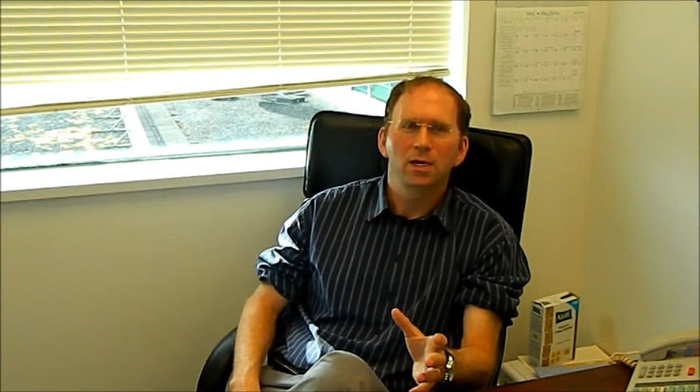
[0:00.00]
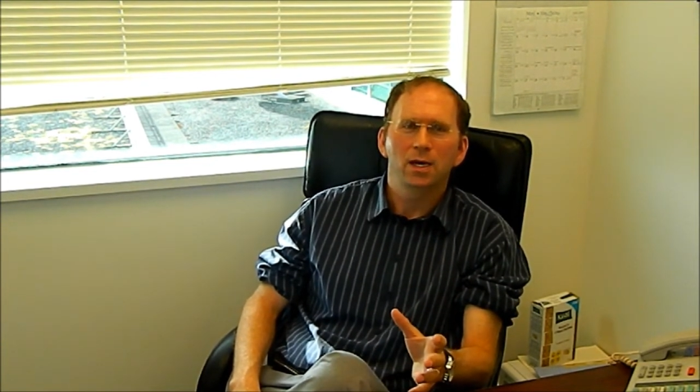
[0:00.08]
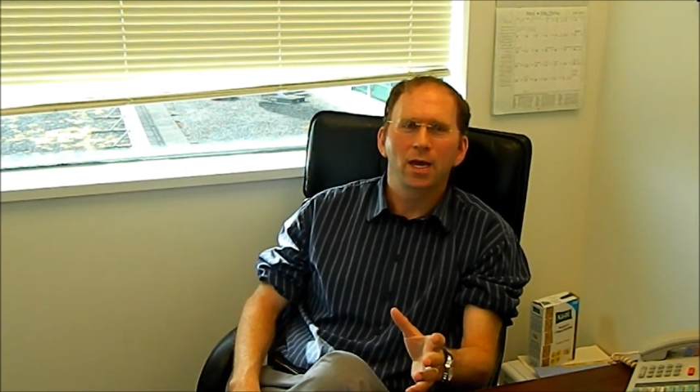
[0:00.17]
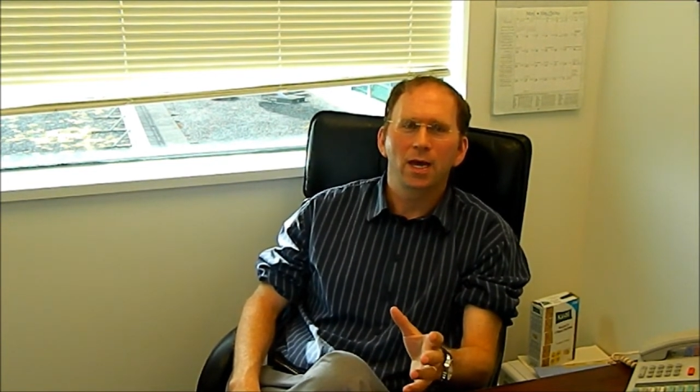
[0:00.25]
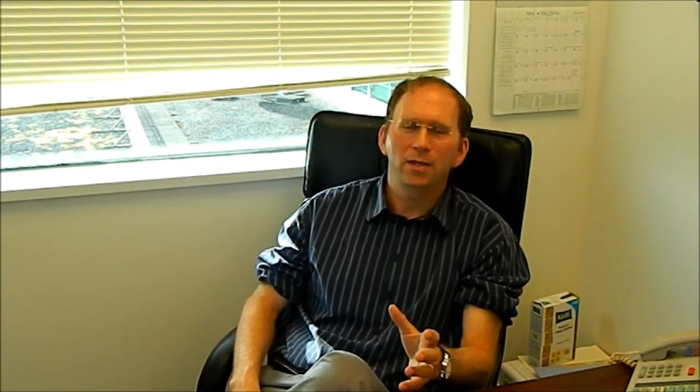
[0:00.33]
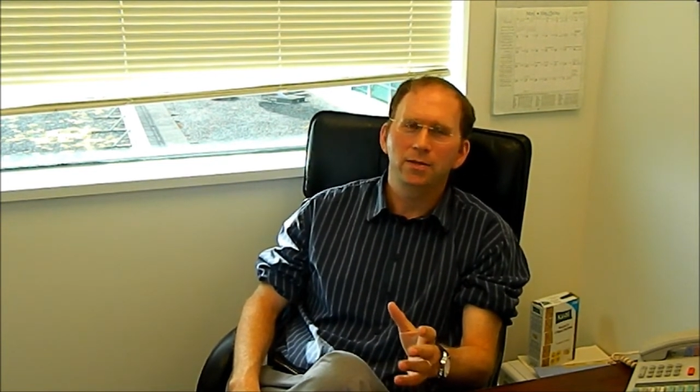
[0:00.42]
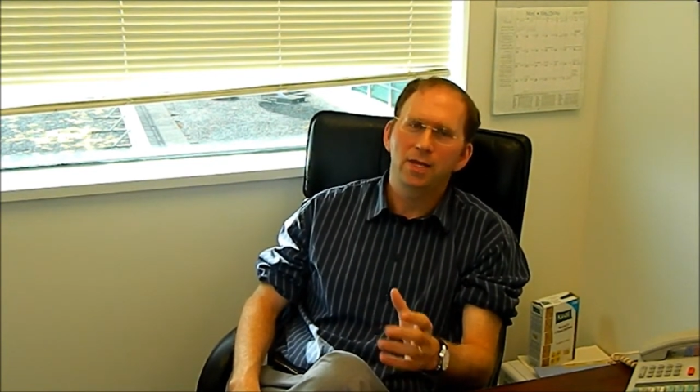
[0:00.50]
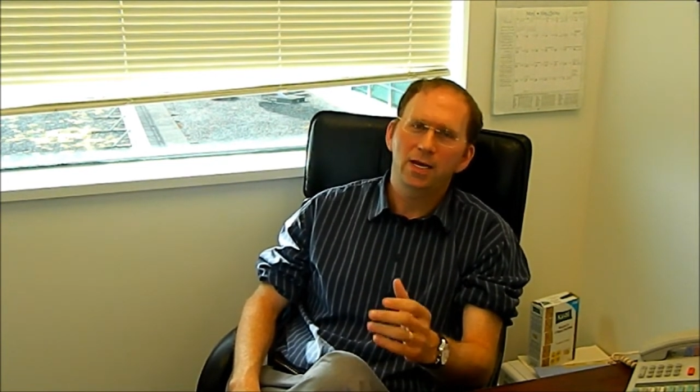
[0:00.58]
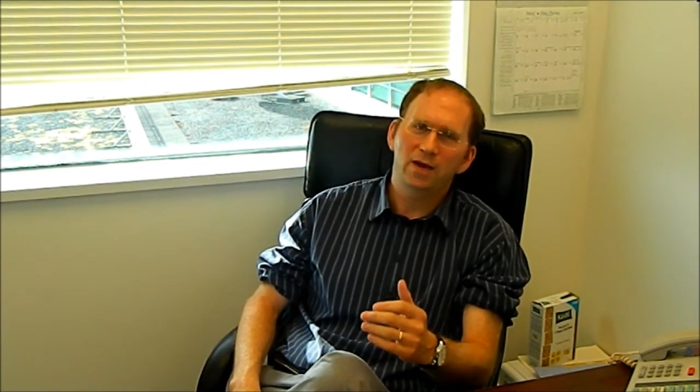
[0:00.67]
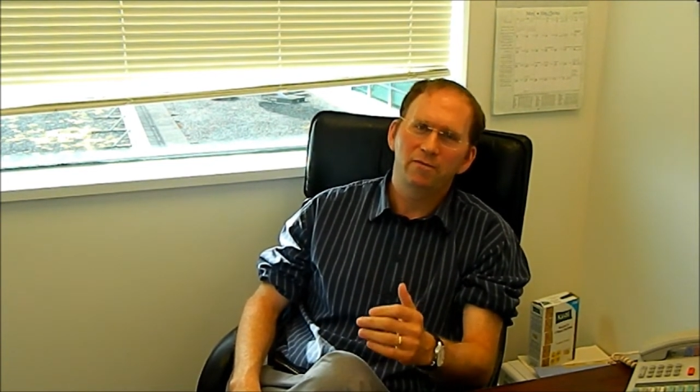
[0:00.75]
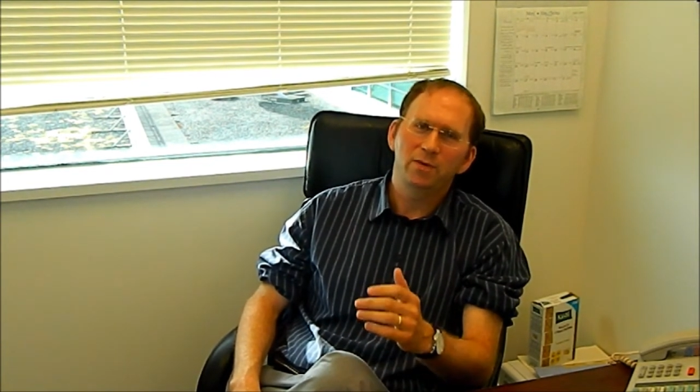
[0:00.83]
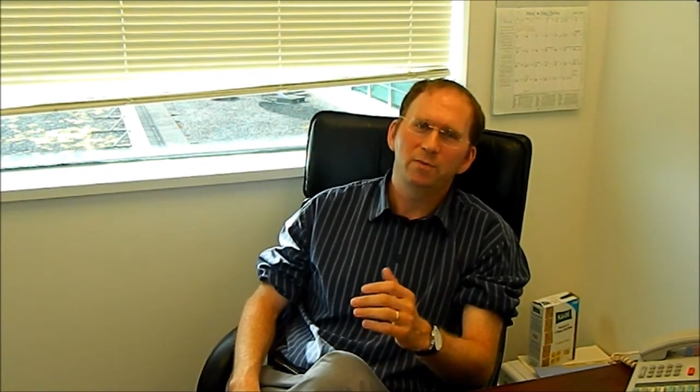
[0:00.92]
and that
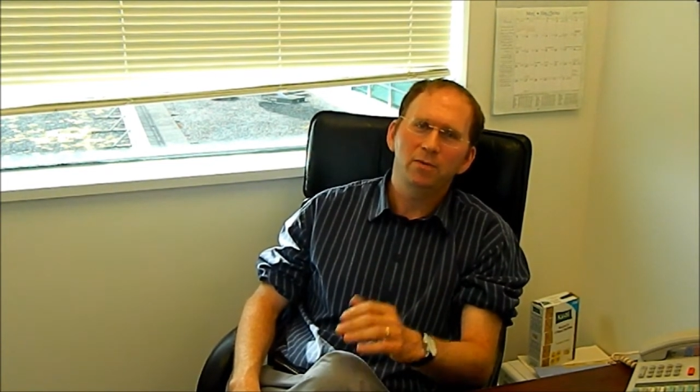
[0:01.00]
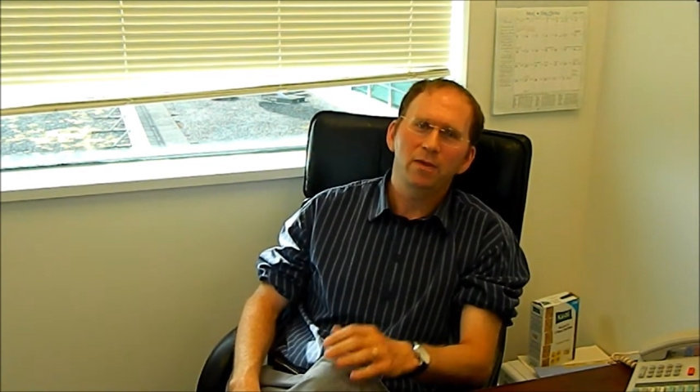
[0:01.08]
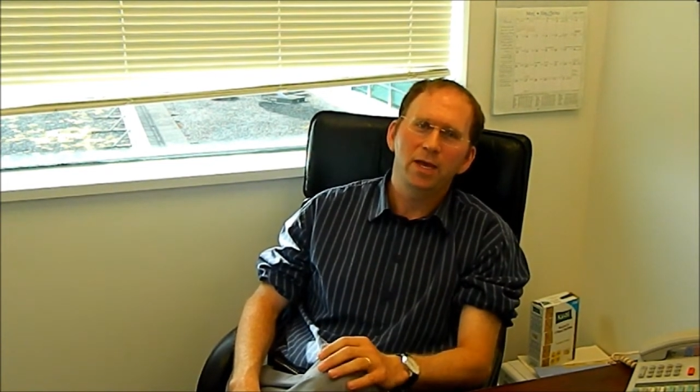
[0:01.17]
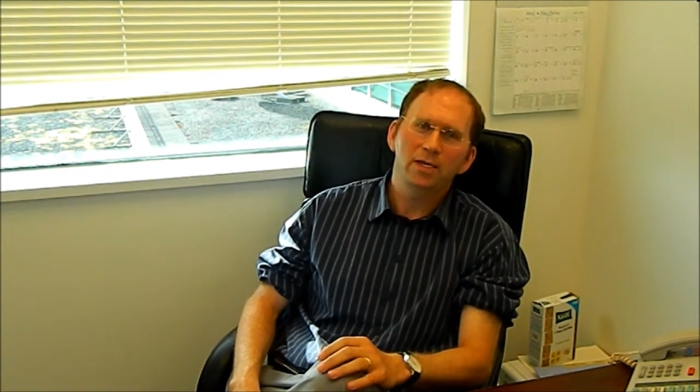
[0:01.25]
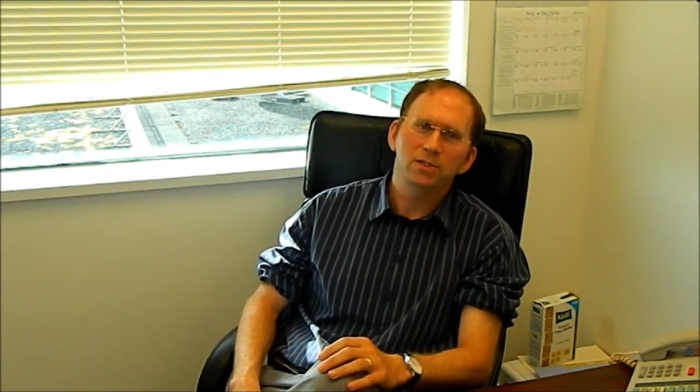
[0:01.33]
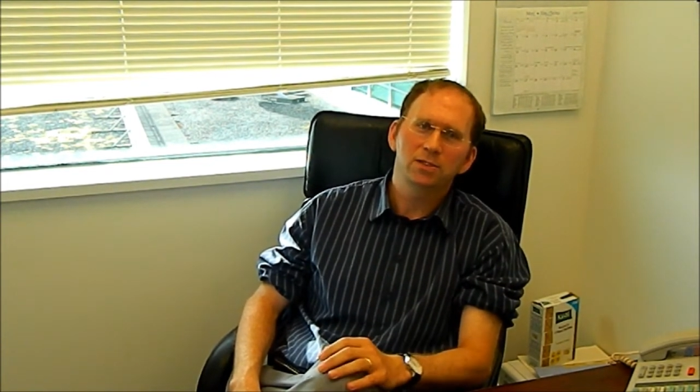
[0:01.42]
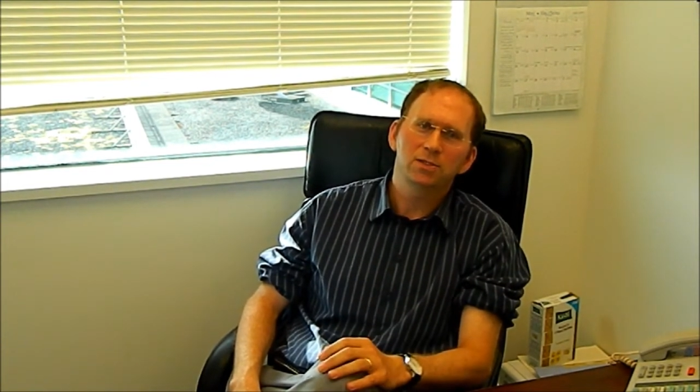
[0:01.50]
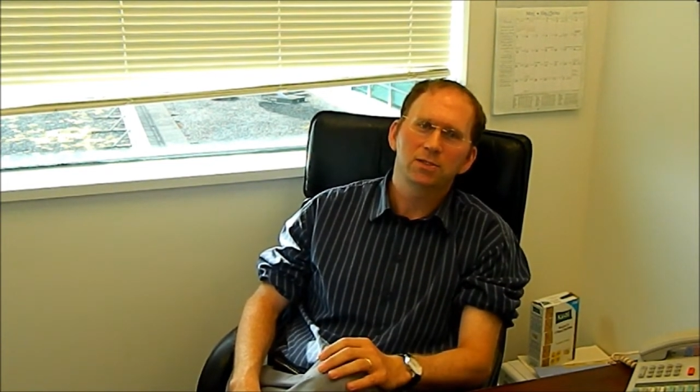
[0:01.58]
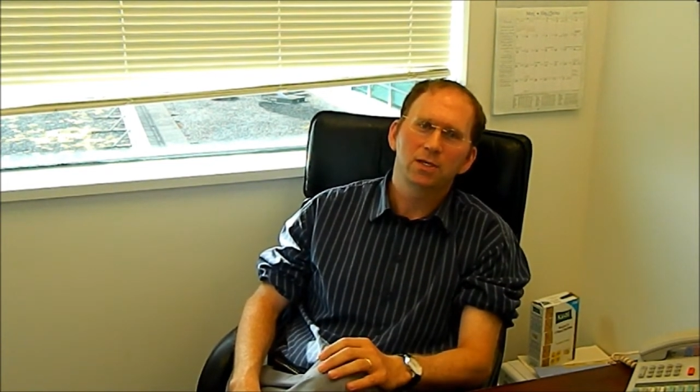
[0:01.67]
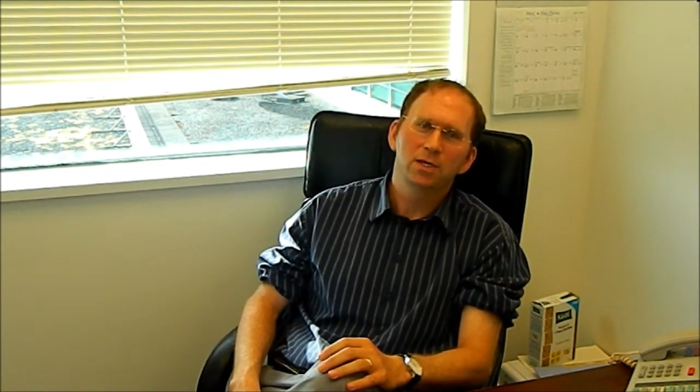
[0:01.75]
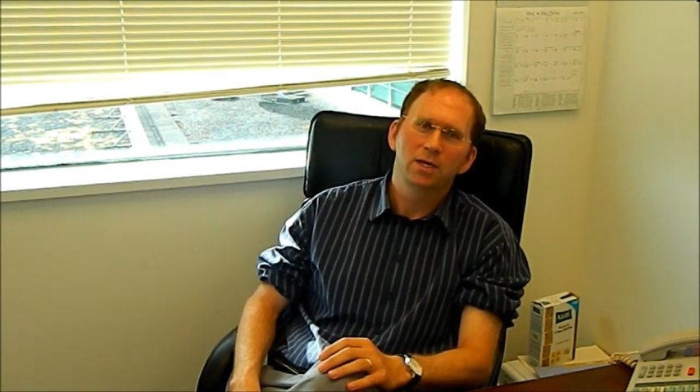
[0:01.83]
have been placed